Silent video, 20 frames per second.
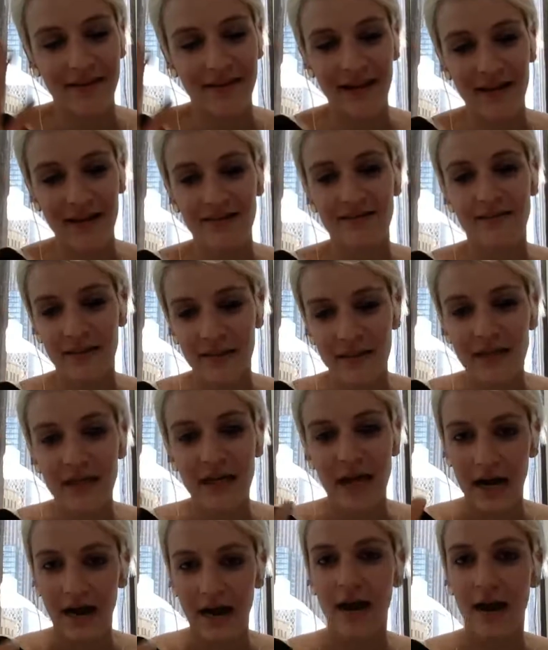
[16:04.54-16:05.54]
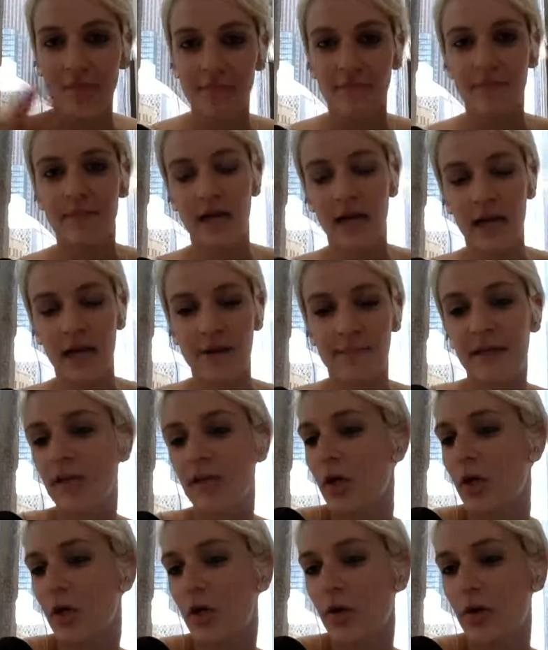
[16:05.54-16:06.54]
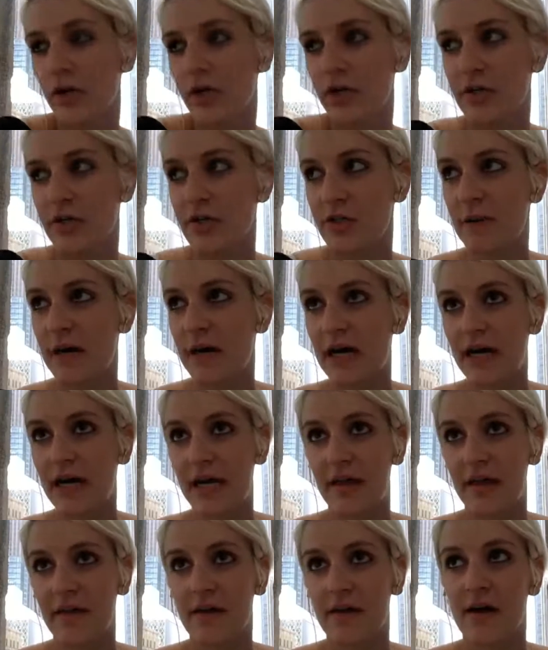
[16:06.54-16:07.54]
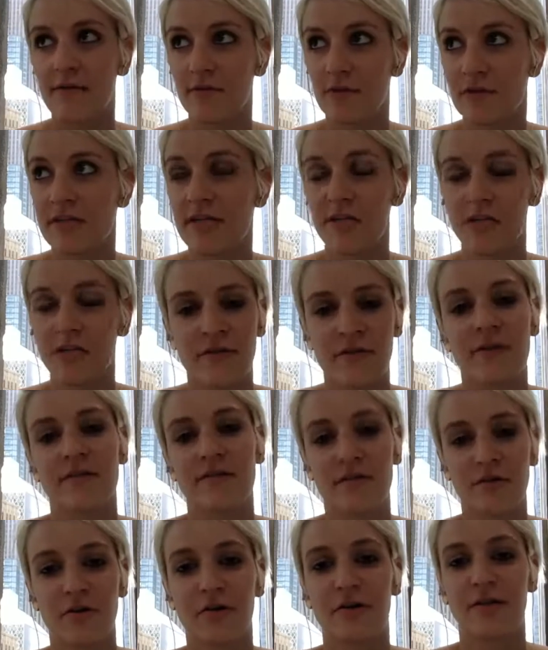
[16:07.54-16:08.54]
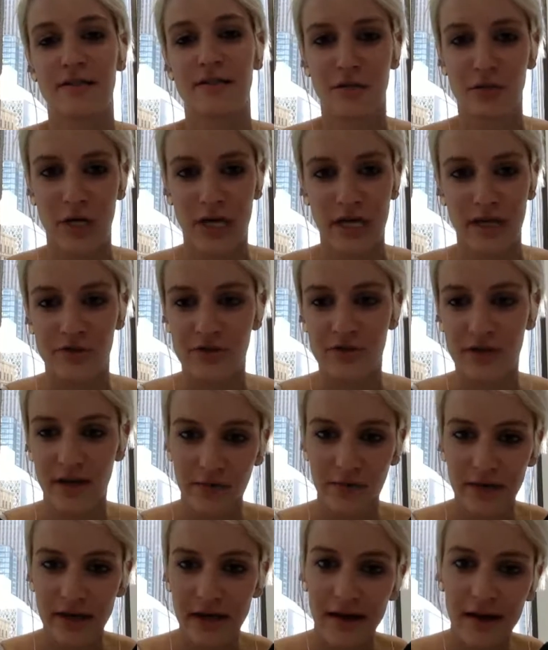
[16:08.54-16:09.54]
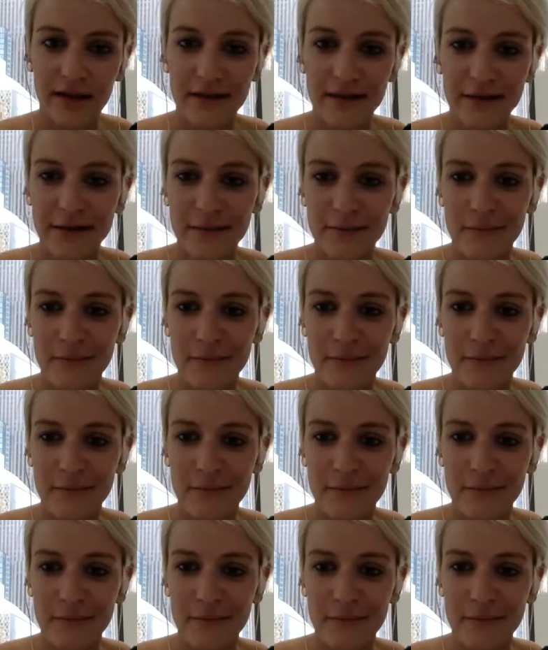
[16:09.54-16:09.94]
And that I'm encouraged by the conversation that's starting to change that reality,